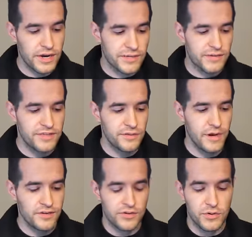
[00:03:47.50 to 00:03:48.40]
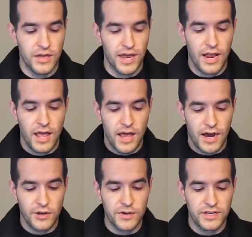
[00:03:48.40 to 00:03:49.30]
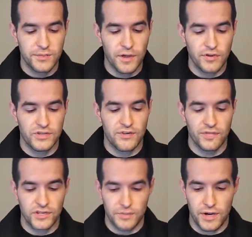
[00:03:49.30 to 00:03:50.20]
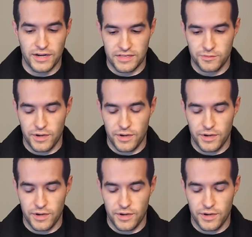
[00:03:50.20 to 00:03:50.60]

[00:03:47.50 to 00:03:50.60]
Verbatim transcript: nice. Let's see what else you get. I know you get some other stuff in these boxes,